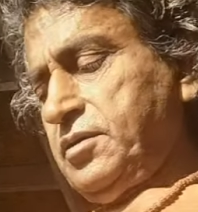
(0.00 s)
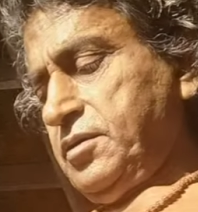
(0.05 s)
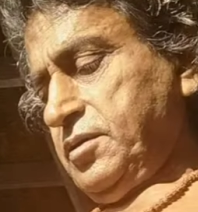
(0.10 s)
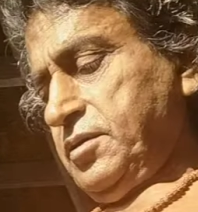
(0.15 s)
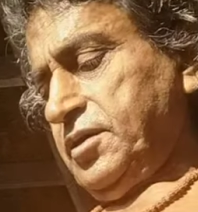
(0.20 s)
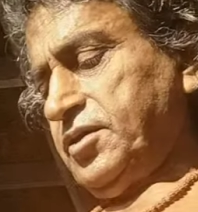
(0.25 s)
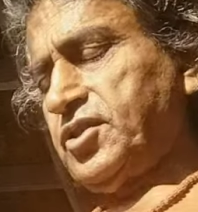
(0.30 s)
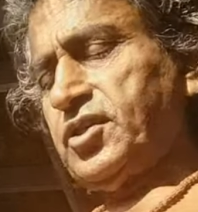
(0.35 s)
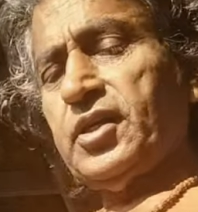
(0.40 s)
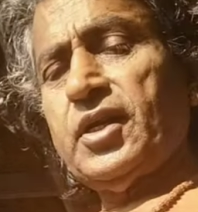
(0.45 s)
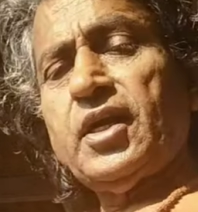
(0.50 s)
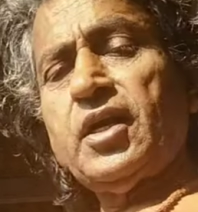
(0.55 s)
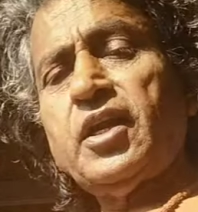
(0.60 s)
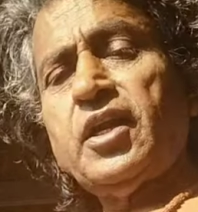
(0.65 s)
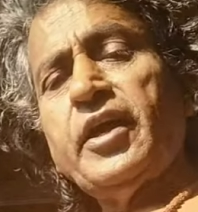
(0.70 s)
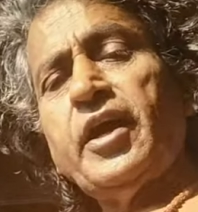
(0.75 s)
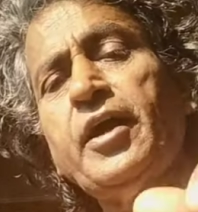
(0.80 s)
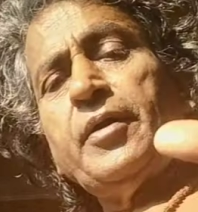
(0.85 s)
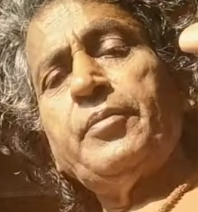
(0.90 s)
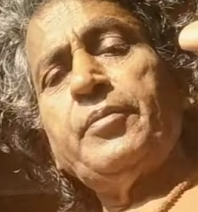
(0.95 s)

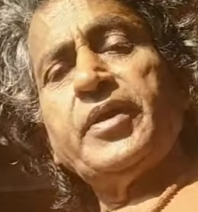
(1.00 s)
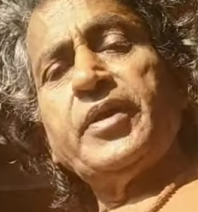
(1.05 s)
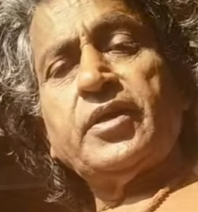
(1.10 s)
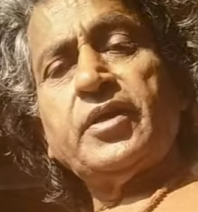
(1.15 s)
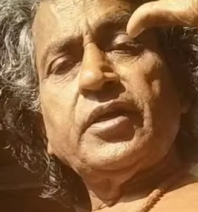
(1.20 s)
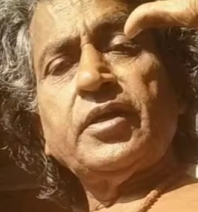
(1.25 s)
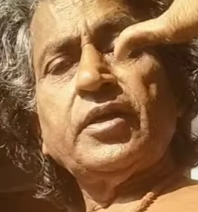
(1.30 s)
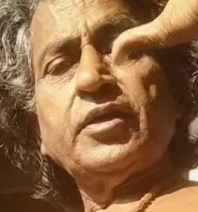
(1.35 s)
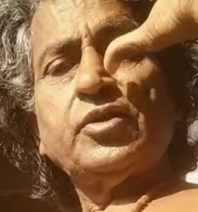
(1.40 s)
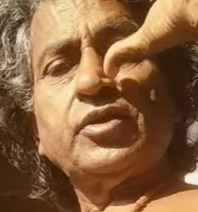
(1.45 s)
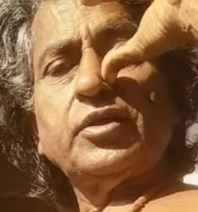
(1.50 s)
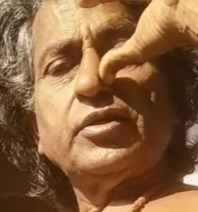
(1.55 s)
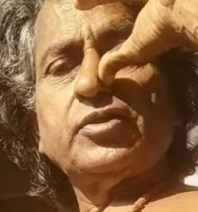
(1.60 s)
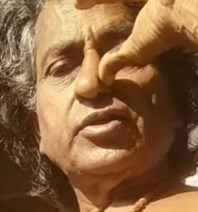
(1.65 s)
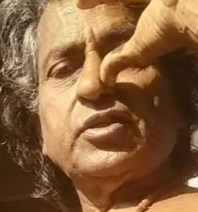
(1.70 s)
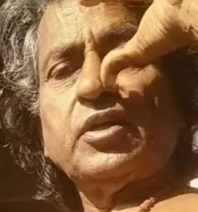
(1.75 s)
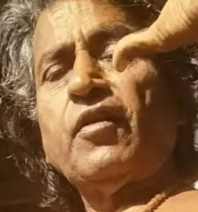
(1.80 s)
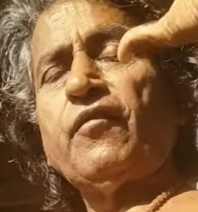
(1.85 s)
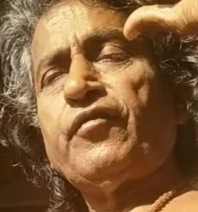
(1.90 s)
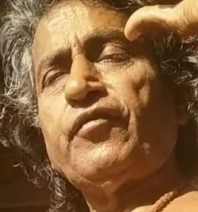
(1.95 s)
Incidentally, I'm making it a
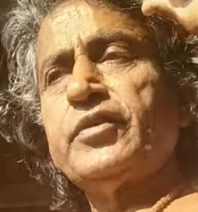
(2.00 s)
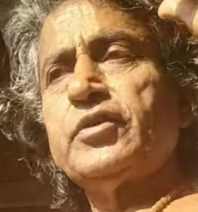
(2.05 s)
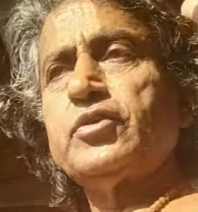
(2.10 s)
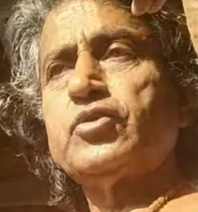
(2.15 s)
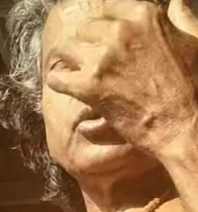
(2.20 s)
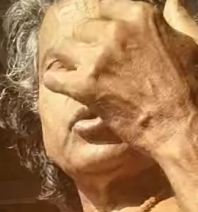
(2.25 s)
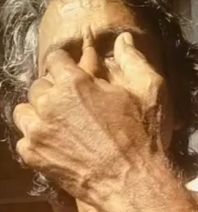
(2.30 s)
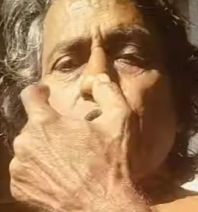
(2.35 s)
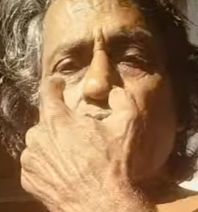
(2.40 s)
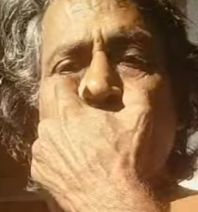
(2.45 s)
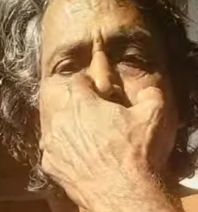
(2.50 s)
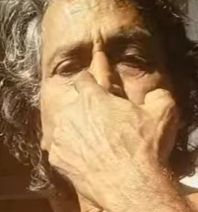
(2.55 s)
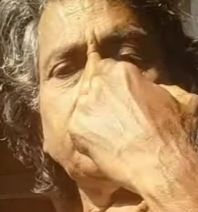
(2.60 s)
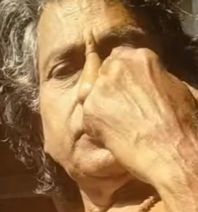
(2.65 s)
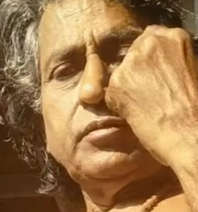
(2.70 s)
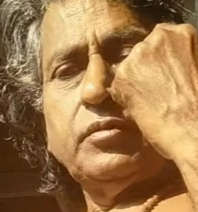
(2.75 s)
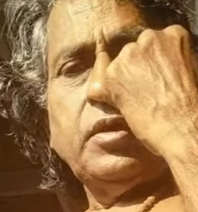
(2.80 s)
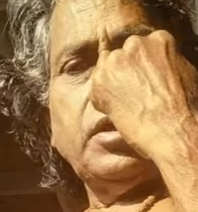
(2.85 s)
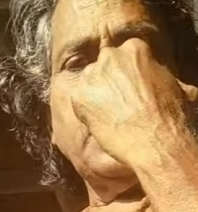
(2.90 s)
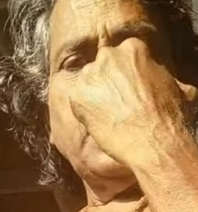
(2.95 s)
selfie, so
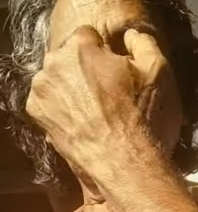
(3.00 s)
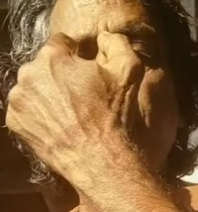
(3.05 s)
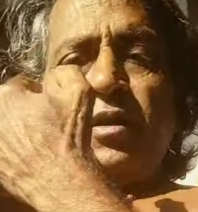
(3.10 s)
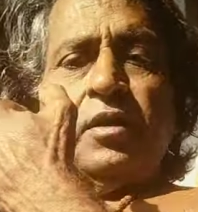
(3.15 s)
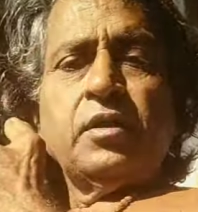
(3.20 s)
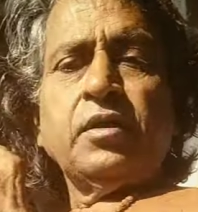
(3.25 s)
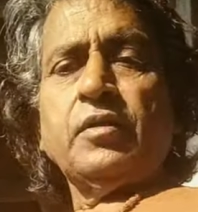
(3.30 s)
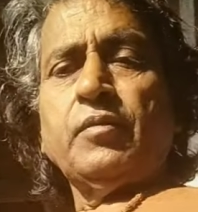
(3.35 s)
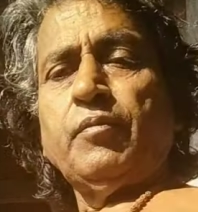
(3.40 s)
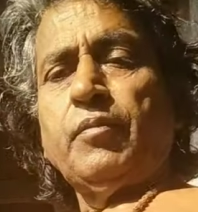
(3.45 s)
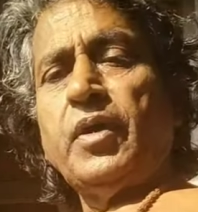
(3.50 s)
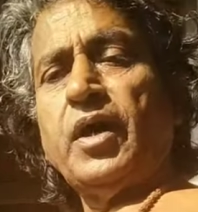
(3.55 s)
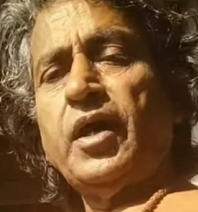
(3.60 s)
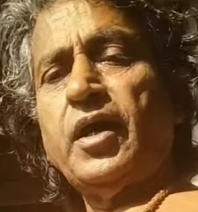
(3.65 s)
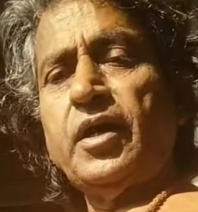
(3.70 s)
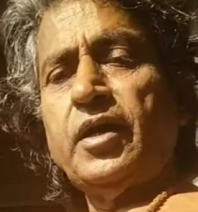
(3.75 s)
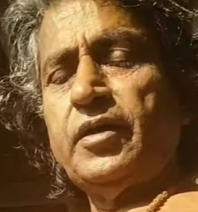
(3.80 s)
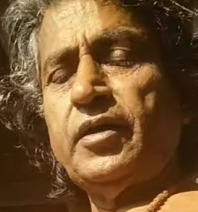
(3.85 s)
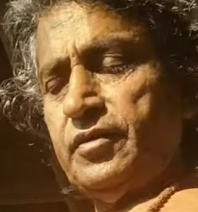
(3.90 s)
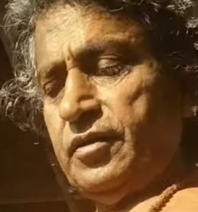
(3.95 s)

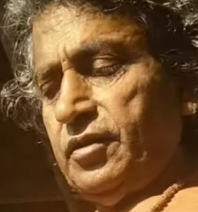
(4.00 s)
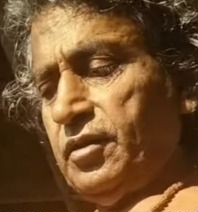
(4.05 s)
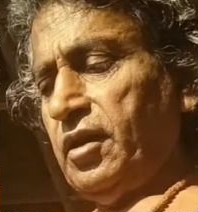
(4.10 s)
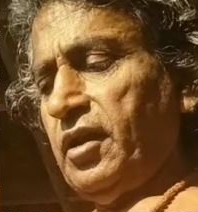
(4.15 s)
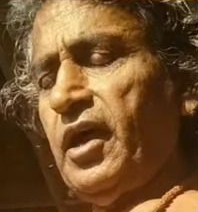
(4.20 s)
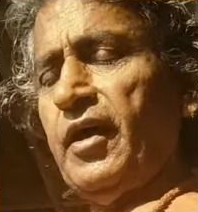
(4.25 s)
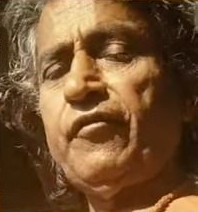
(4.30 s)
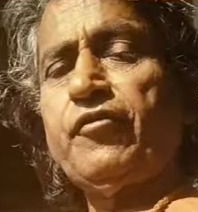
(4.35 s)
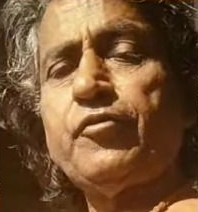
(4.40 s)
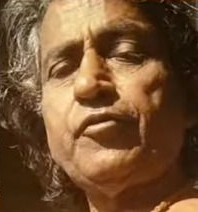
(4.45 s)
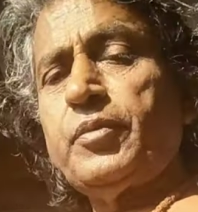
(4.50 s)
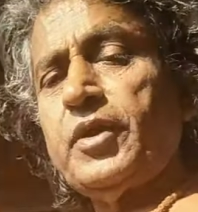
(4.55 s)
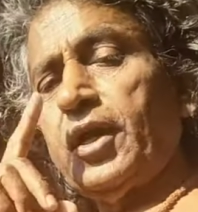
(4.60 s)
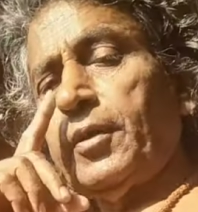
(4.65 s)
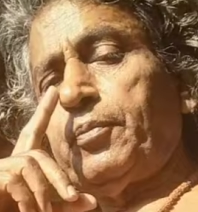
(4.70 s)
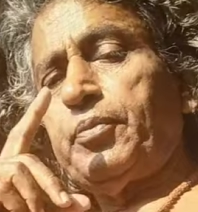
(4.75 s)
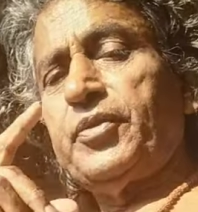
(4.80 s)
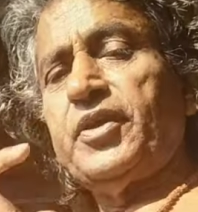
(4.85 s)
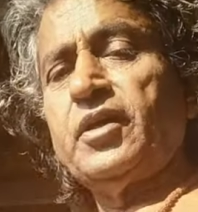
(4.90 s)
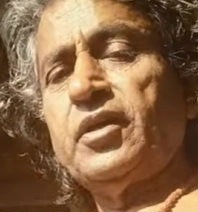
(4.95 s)
my left may
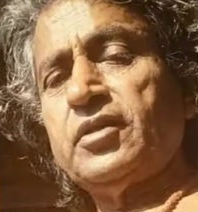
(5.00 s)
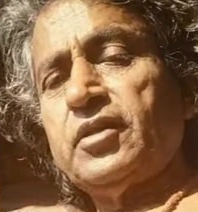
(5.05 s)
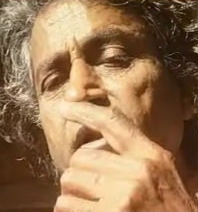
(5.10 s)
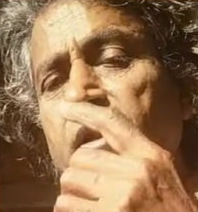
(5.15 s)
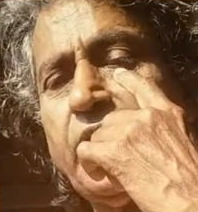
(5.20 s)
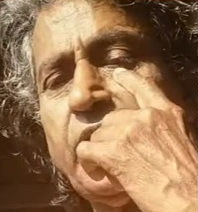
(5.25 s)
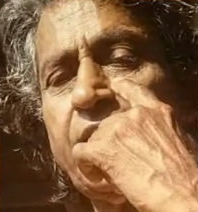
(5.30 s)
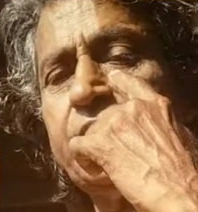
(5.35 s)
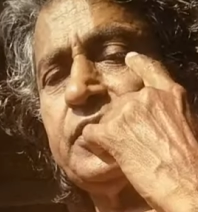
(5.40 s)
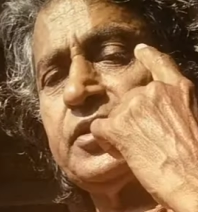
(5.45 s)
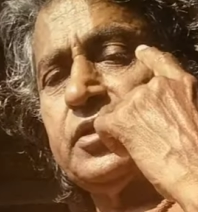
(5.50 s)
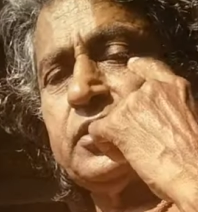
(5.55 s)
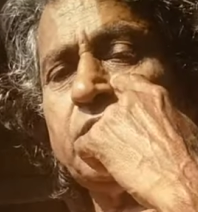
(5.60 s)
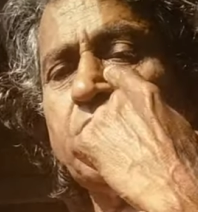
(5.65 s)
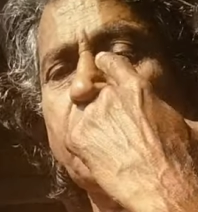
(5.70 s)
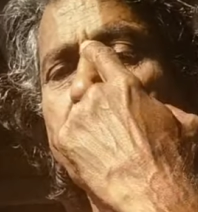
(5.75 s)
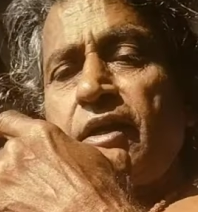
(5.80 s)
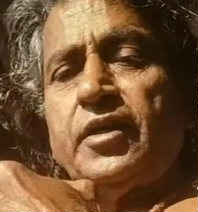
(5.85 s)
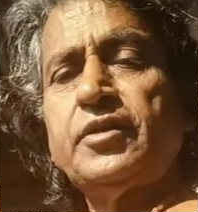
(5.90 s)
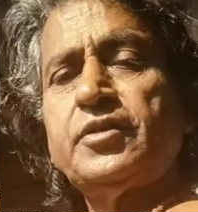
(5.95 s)
appear the right and the
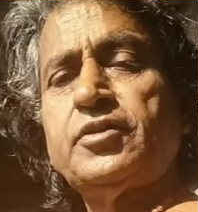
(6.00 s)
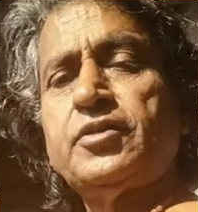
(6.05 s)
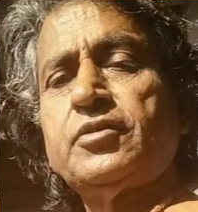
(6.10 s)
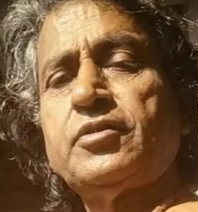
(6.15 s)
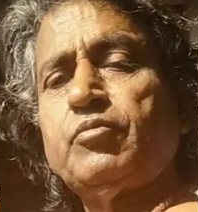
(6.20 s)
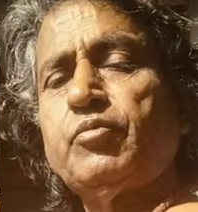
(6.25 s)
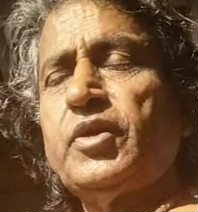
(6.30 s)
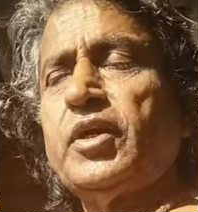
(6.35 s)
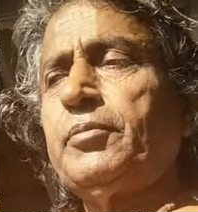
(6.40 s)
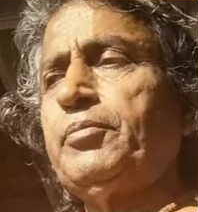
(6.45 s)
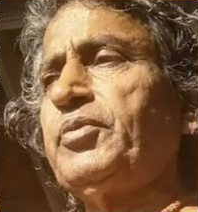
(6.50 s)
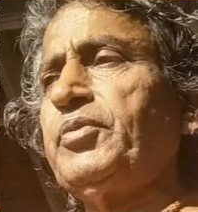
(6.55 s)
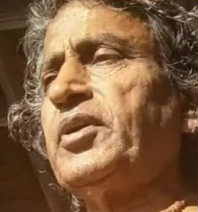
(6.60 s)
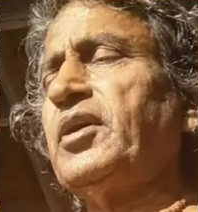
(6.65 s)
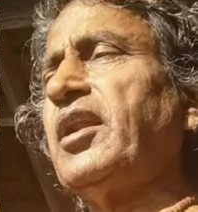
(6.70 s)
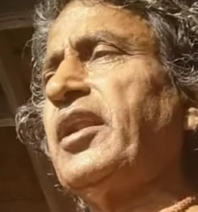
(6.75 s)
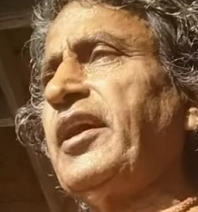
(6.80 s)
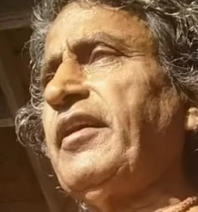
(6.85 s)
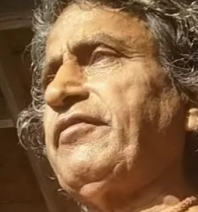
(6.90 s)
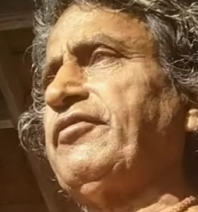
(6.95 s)
right may appear
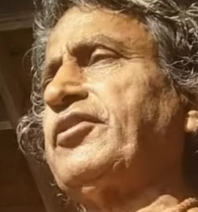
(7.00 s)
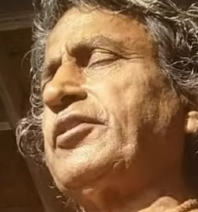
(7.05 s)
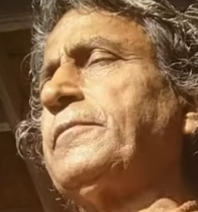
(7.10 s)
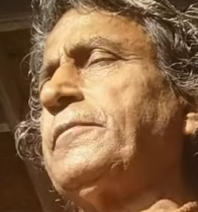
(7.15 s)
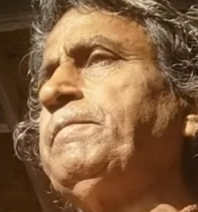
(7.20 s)
left.